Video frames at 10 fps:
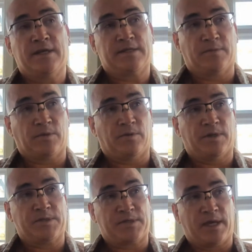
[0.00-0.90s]
Some of the
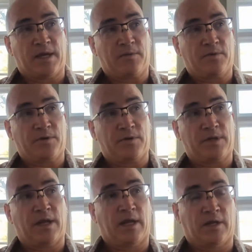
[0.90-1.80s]
ones that we're
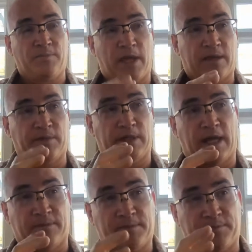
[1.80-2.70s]
not going to make them in
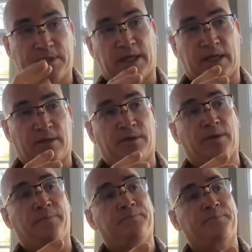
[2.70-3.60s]
that
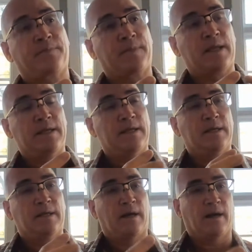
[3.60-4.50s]
particular
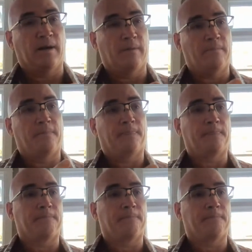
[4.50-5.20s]
um,